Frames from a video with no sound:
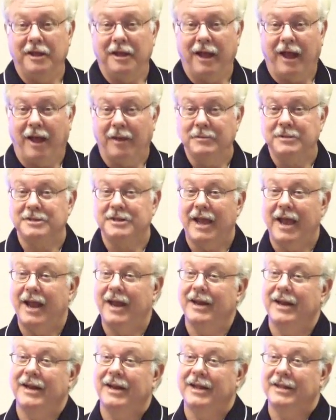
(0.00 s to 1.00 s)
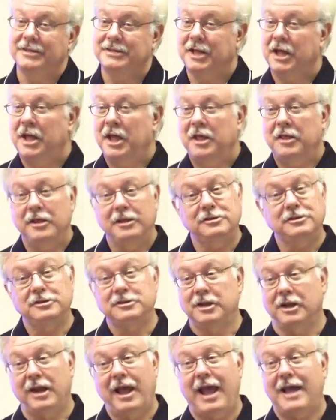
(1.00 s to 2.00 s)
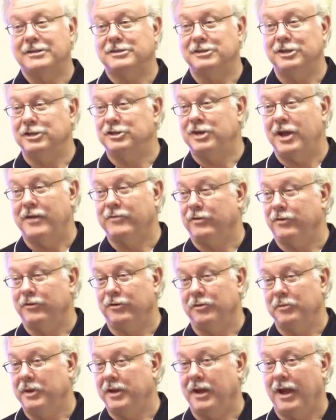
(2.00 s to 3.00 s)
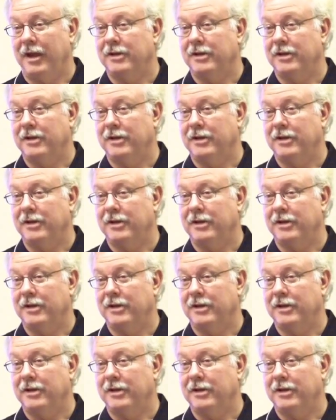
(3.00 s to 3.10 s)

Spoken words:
I'm saying it as, this is a last-ditch effort for me.